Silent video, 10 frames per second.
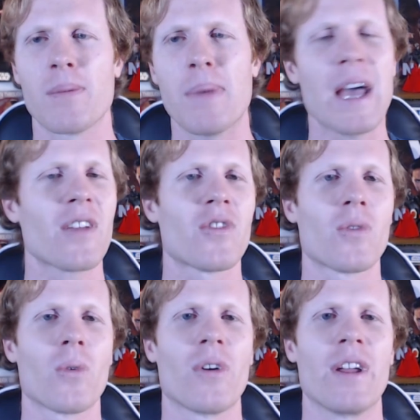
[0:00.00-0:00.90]

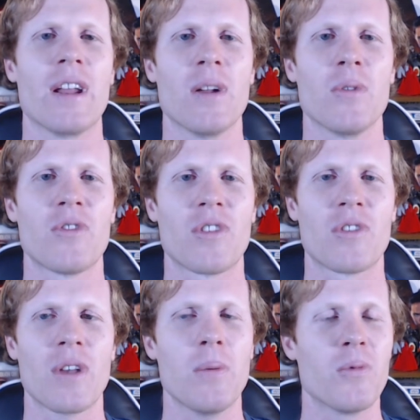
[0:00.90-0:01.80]
backstory, and it was
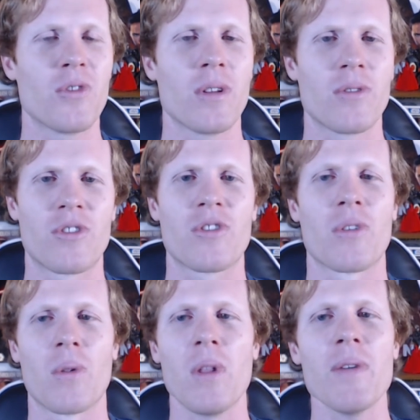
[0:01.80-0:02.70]
just I just
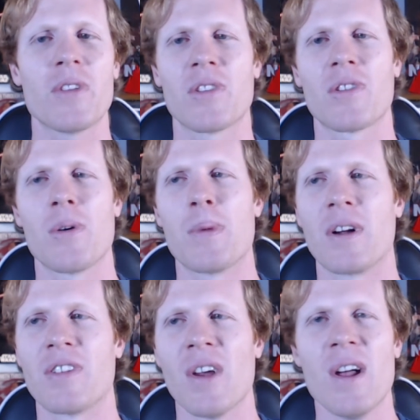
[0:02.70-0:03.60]
loved it so
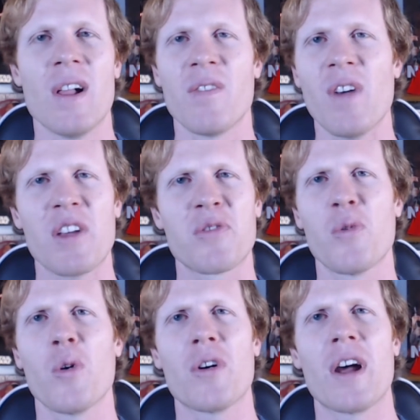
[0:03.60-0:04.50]
much. Fast
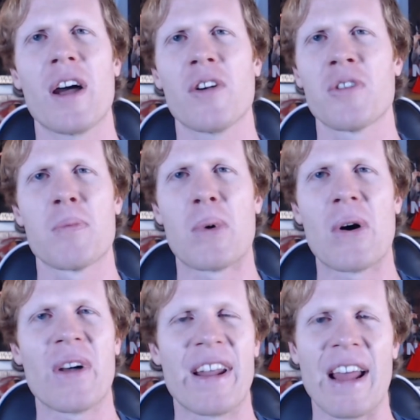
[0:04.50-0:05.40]
forward, I also
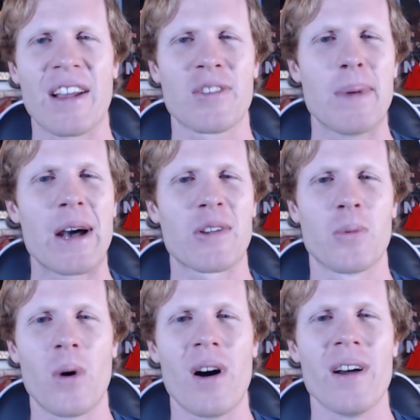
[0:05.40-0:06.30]
bought an Xbox
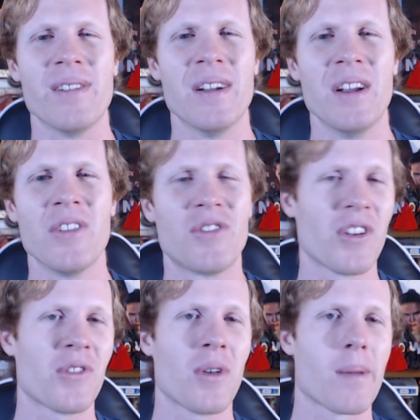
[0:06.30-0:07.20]
One
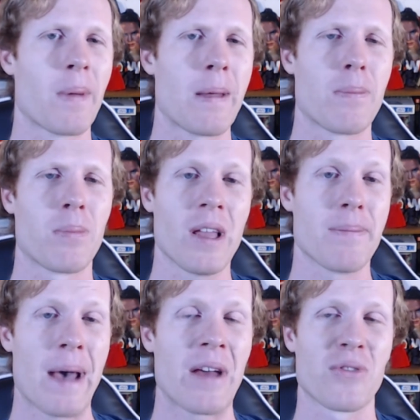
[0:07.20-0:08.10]
just so I could play
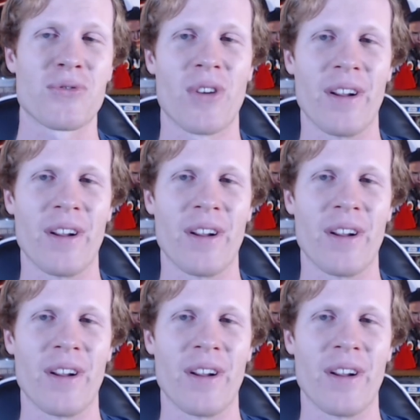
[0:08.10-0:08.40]
Battlefront.